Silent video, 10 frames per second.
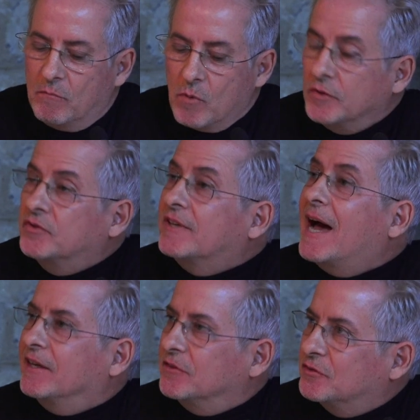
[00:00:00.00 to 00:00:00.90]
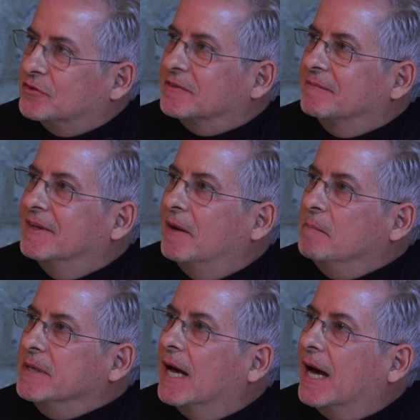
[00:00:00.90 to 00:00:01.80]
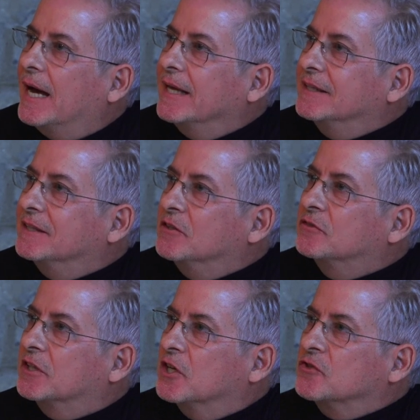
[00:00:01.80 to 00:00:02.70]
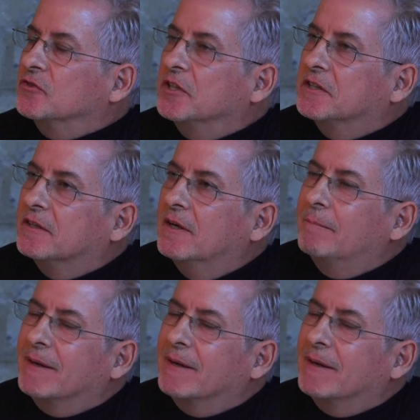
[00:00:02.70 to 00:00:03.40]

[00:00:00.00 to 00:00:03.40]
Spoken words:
more science behind the discussions here,